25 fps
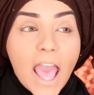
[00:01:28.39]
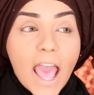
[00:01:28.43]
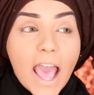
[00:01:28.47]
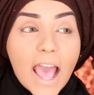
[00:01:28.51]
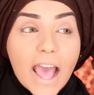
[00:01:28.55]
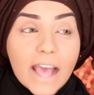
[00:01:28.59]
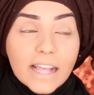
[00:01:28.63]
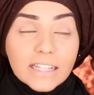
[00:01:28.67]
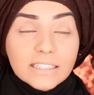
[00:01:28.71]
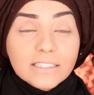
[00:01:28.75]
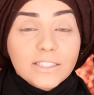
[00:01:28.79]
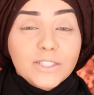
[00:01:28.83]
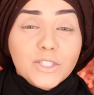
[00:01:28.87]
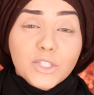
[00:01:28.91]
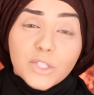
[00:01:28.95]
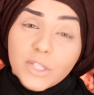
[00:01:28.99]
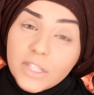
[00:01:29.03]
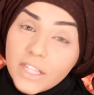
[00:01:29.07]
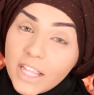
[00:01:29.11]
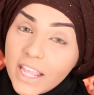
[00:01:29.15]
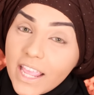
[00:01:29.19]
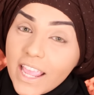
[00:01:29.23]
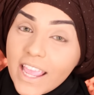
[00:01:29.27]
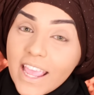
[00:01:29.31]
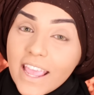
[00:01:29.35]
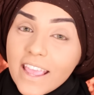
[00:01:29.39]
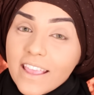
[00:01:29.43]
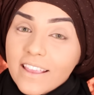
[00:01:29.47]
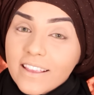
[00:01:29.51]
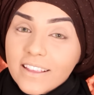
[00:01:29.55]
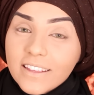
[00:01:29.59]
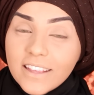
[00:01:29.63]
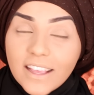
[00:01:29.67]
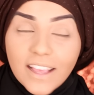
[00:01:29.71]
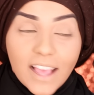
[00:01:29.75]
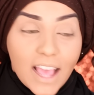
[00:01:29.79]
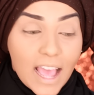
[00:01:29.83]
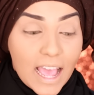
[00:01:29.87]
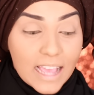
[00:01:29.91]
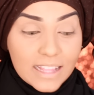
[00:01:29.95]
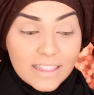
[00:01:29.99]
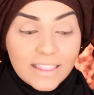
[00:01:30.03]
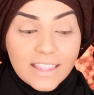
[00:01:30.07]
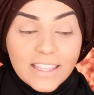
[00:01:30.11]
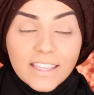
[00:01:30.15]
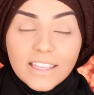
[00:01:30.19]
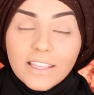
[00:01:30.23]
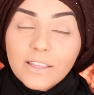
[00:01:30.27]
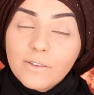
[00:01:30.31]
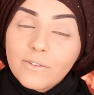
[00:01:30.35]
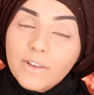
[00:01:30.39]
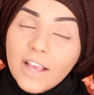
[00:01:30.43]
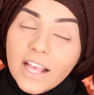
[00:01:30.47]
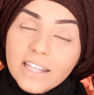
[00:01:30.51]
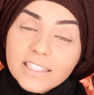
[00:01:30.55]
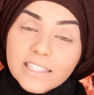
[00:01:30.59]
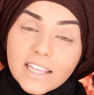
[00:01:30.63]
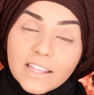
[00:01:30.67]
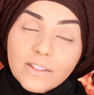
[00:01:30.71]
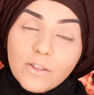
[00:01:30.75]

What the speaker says: And today, I think you guys